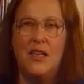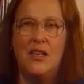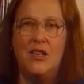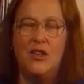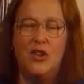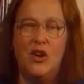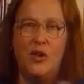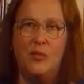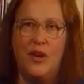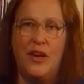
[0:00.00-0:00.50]

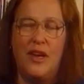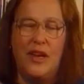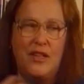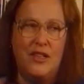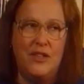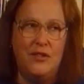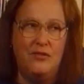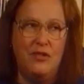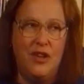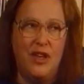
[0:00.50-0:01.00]

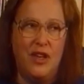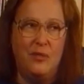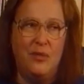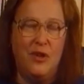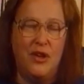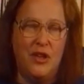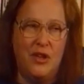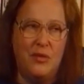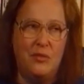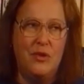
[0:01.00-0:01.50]
dominated really
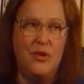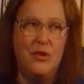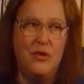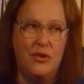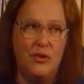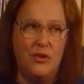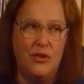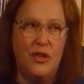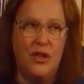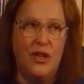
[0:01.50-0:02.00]
by the
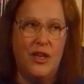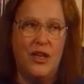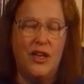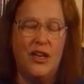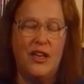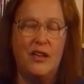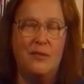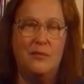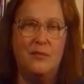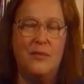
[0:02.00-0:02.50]
mood.
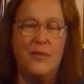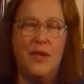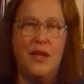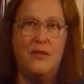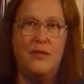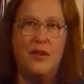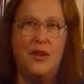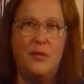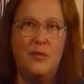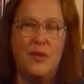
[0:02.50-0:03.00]

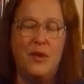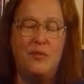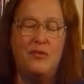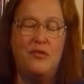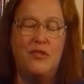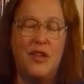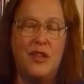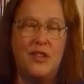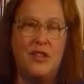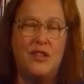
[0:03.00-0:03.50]
If I'm
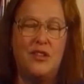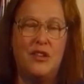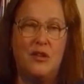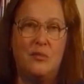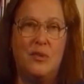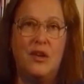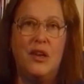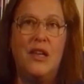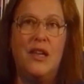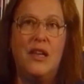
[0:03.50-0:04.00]
depressed, I
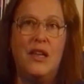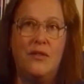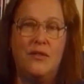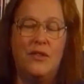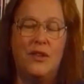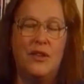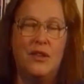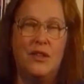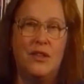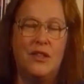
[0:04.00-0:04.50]
believe
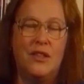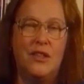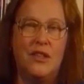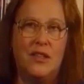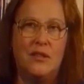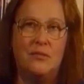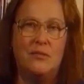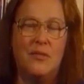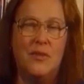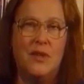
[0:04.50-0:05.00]
that
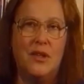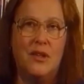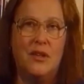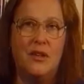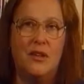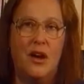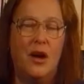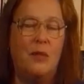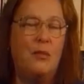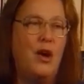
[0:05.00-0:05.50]
I'm
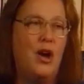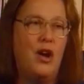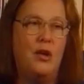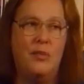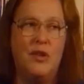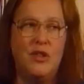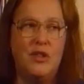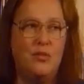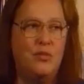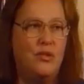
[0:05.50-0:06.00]

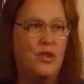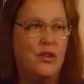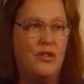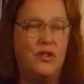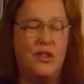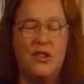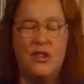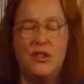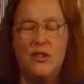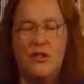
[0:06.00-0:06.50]
hopeless and
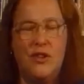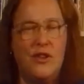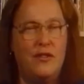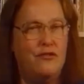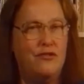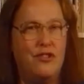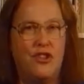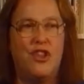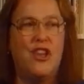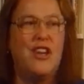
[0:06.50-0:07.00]
worthless and I'll
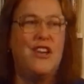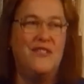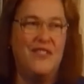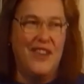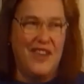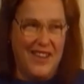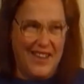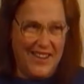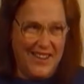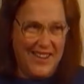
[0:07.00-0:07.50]
never achieve
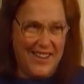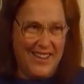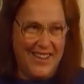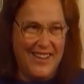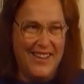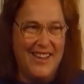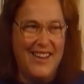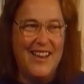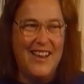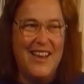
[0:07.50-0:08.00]
anything.
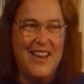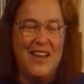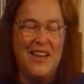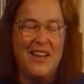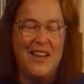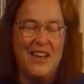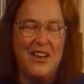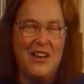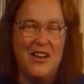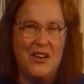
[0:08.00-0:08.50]

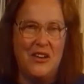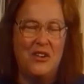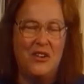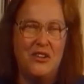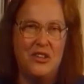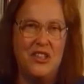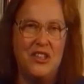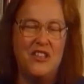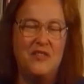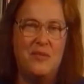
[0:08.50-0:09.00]
You know,
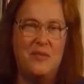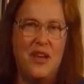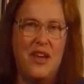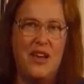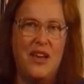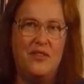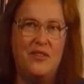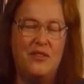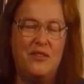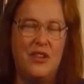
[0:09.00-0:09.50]
cognitive
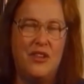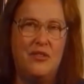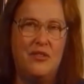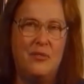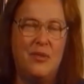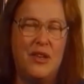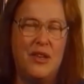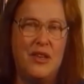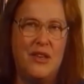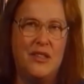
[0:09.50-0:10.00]
behavioural
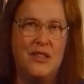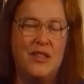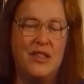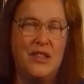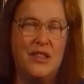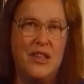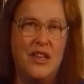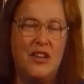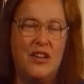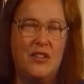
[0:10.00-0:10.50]
therapy
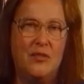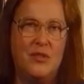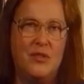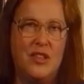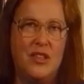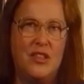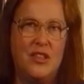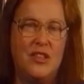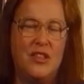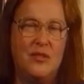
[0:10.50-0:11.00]
certainly helps
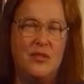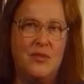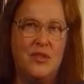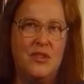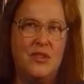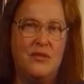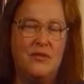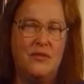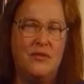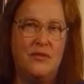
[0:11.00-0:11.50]
in terms
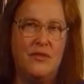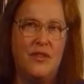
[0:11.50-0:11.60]
of